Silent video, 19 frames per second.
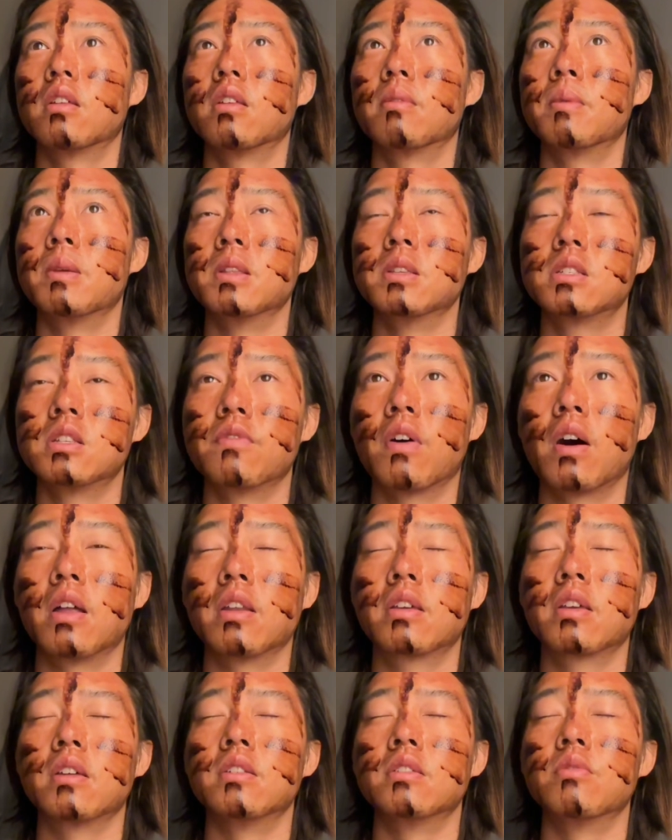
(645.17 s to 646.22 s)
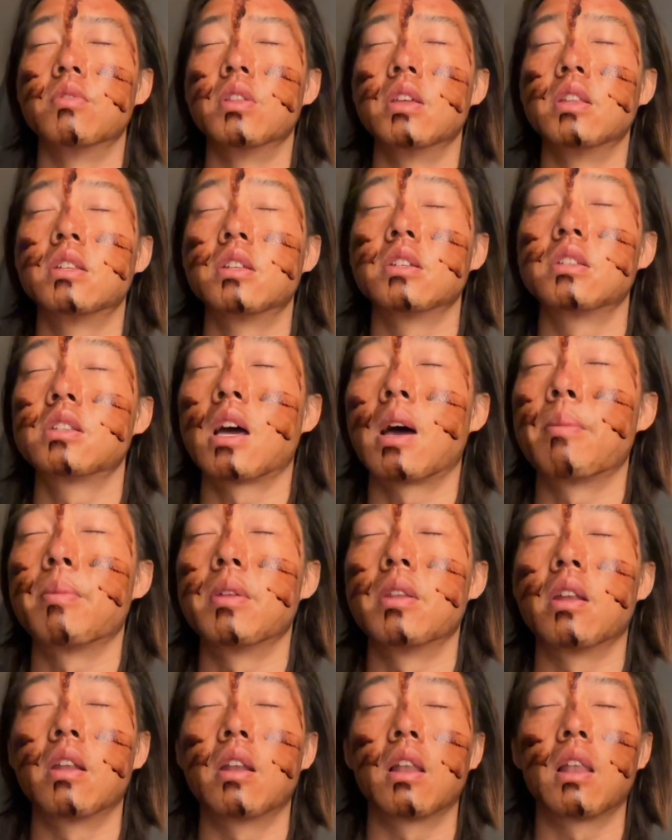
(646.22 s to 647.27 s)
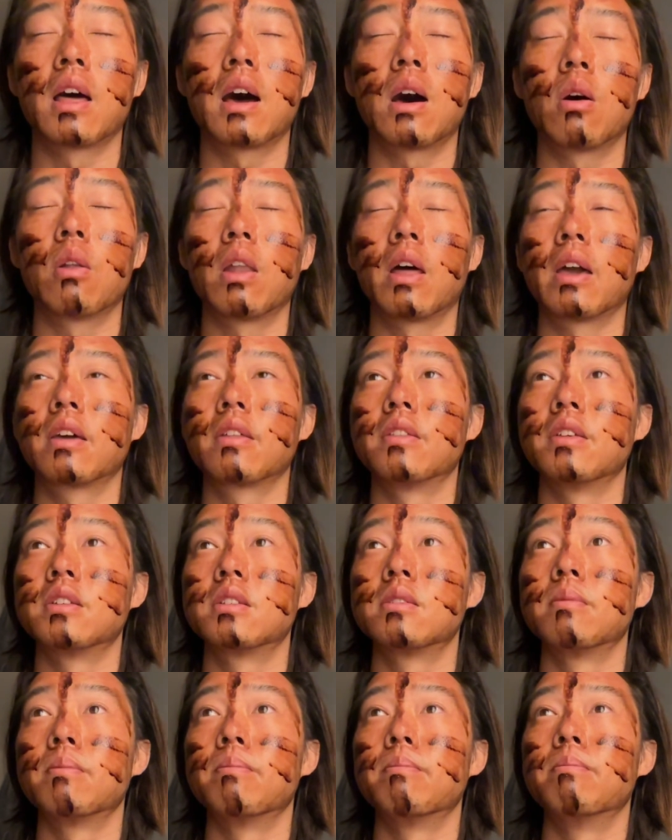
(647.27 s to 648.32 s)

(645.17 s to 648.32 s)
me and Stefan can really just tap in and allow like this